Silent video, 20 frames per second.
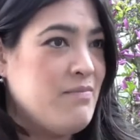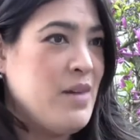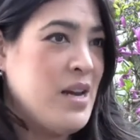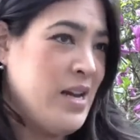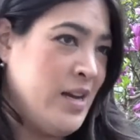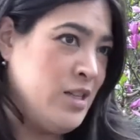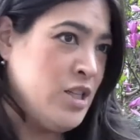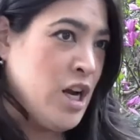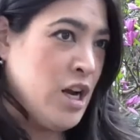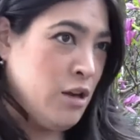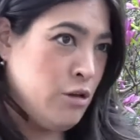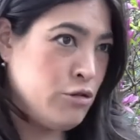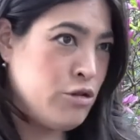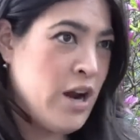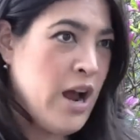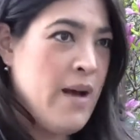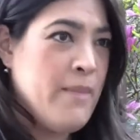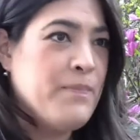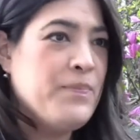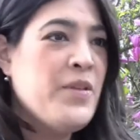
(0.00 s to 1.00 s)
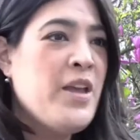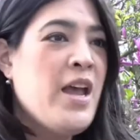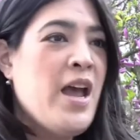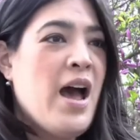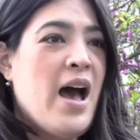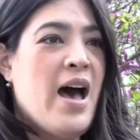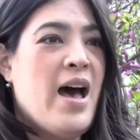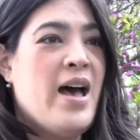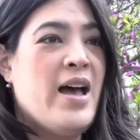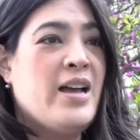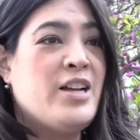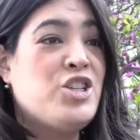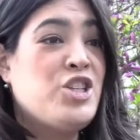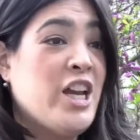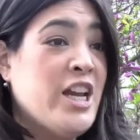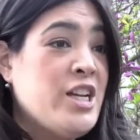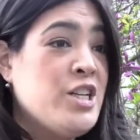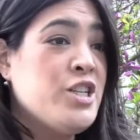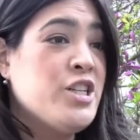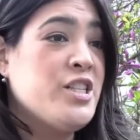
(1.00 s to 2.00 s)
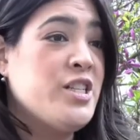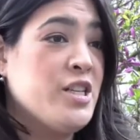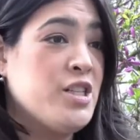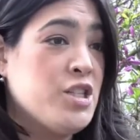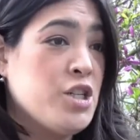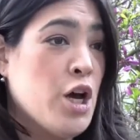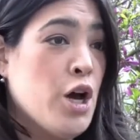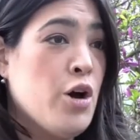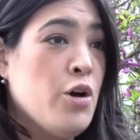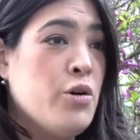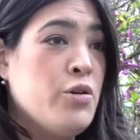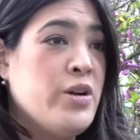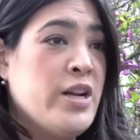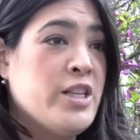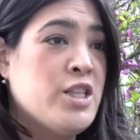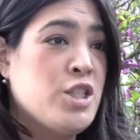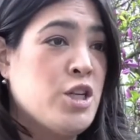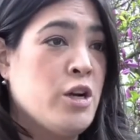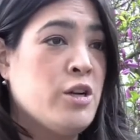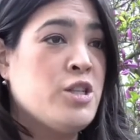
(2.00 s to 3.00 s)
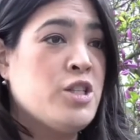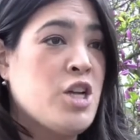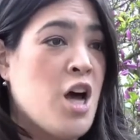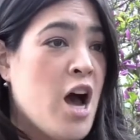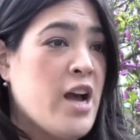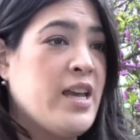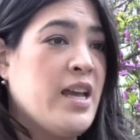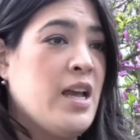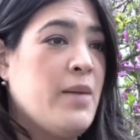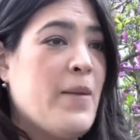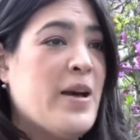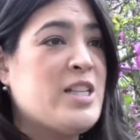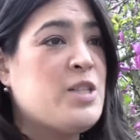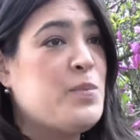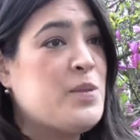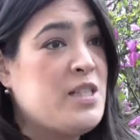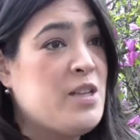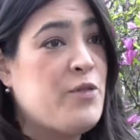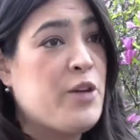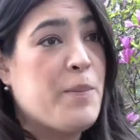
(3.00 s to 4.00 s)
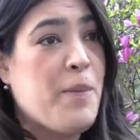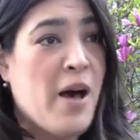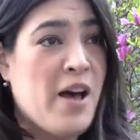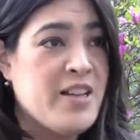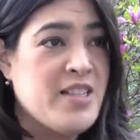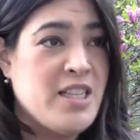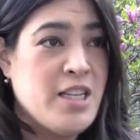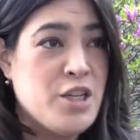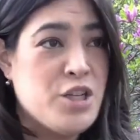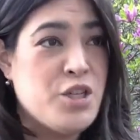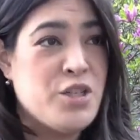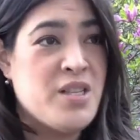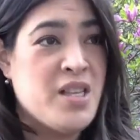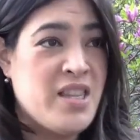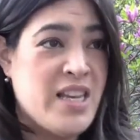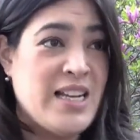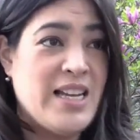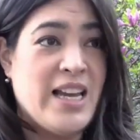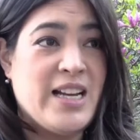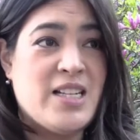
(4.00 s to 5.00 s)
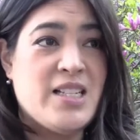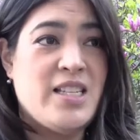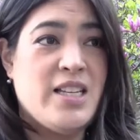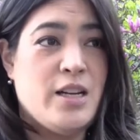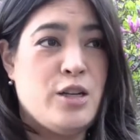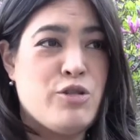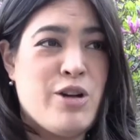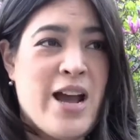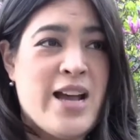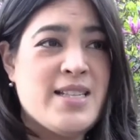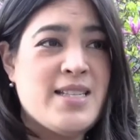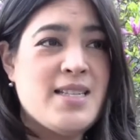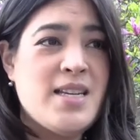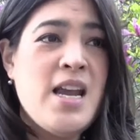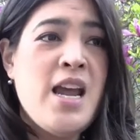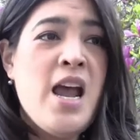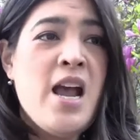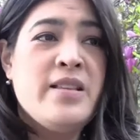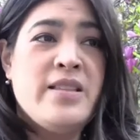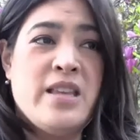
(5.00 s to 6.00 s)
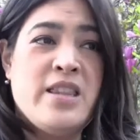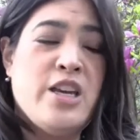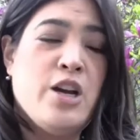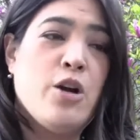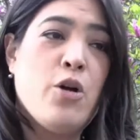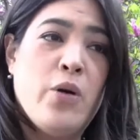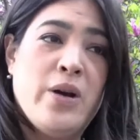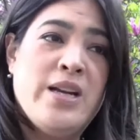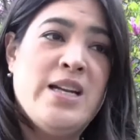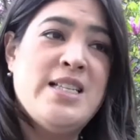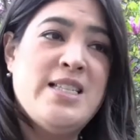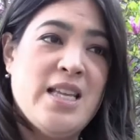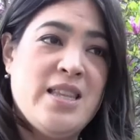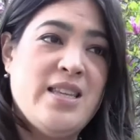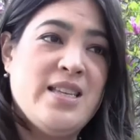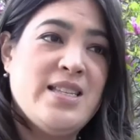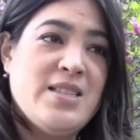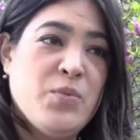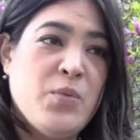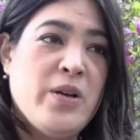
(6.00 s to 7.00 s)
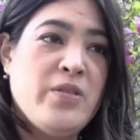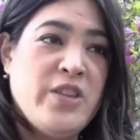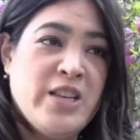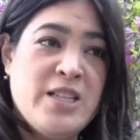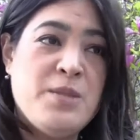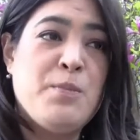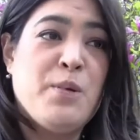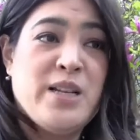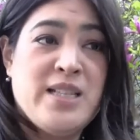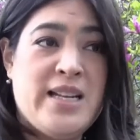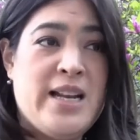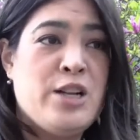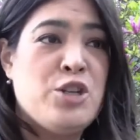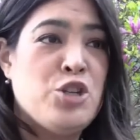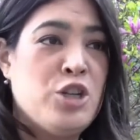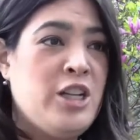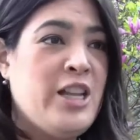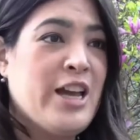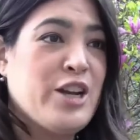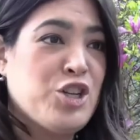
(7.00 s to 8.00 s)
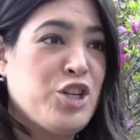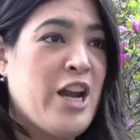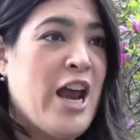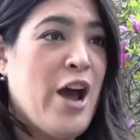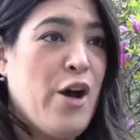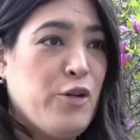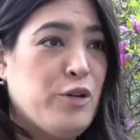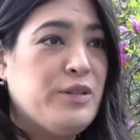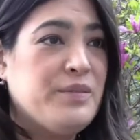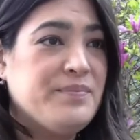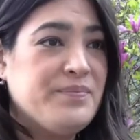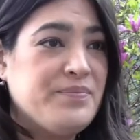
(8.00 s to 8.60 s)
meaning Donald Trump, changes his tone and starts talking about specific policy issues that they'd like to see addressed, that they're going to sit this presidential election out.